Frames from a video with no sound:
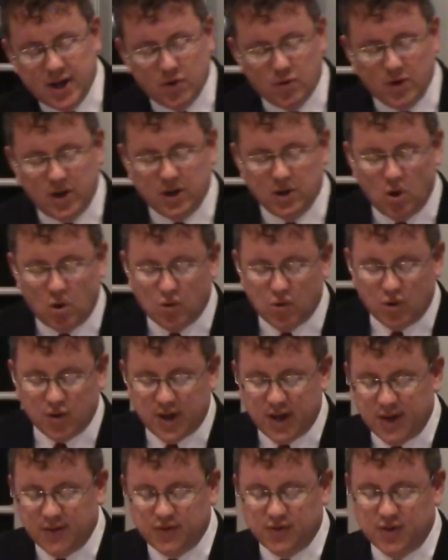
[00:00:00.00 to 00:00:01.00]
green local
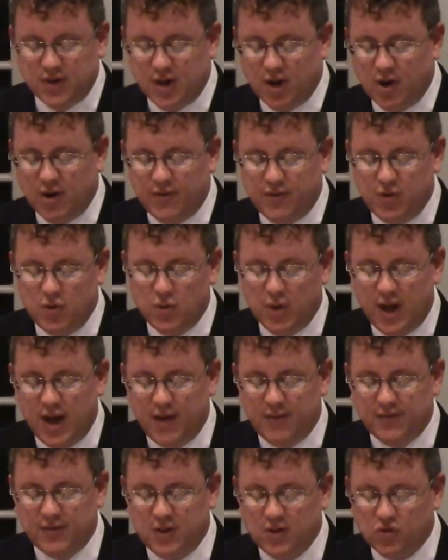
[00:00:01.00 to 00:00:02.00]
gifts, and there are a few
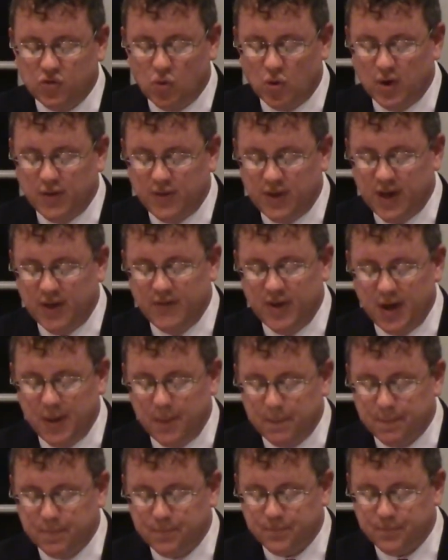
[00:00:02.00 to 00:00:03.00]
left. This sort of giving
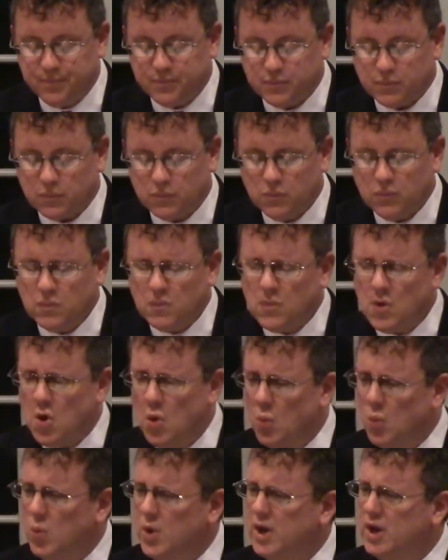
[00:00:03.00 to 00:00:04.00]

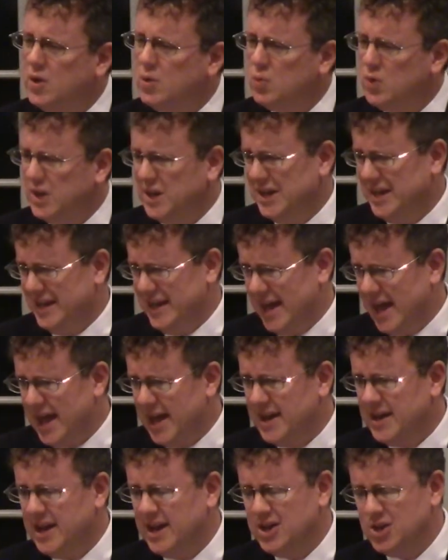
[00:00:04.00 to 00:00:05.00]
we really
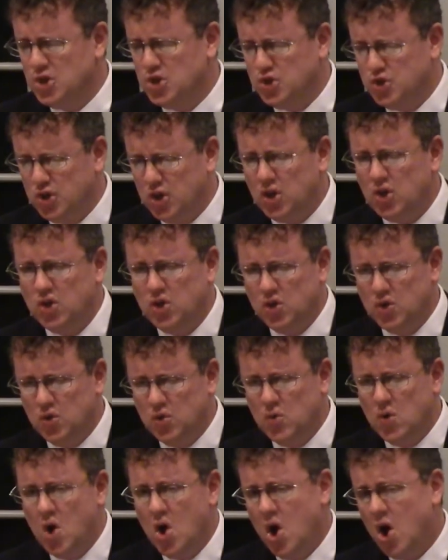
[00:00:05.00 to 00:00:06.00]
can and should
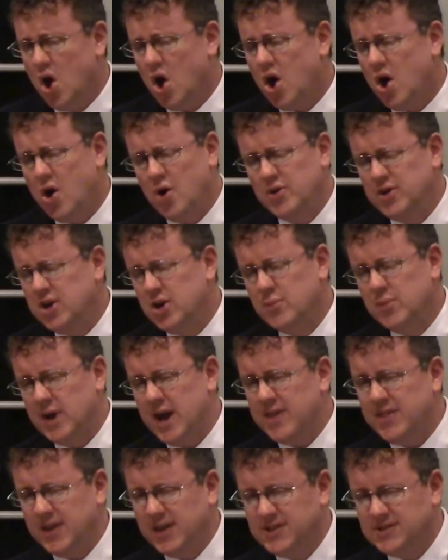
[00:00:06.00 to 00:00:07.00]
do all year, but I
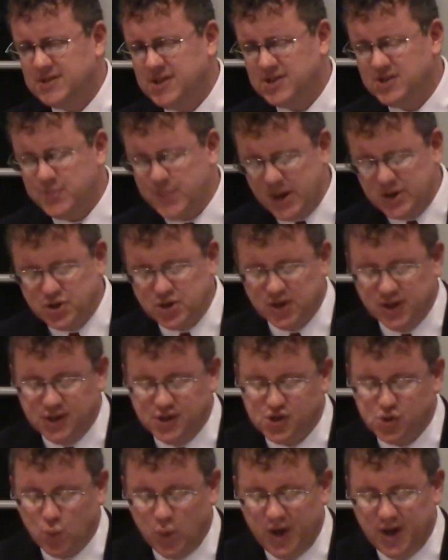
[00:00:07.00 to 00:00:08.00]
think it's especially
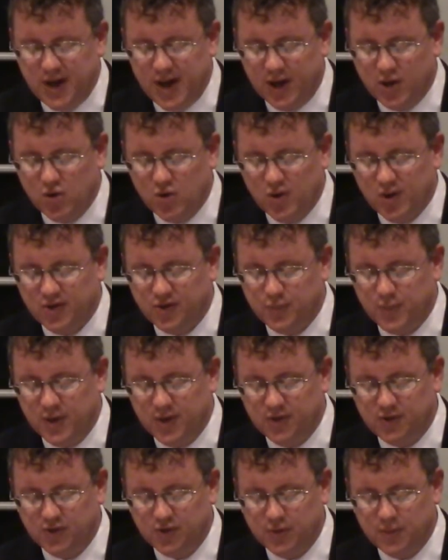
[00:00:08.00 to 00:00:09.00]
sweet at
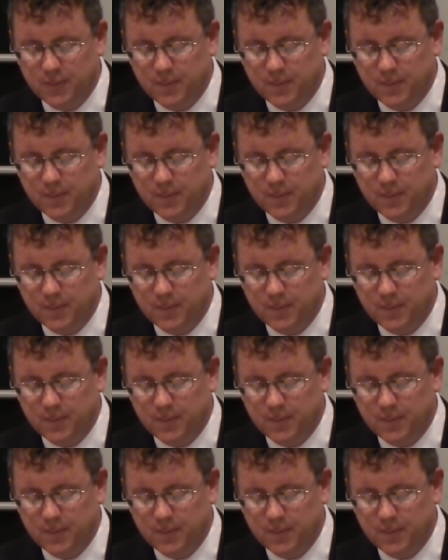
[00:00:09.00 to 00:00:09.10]
Christmas.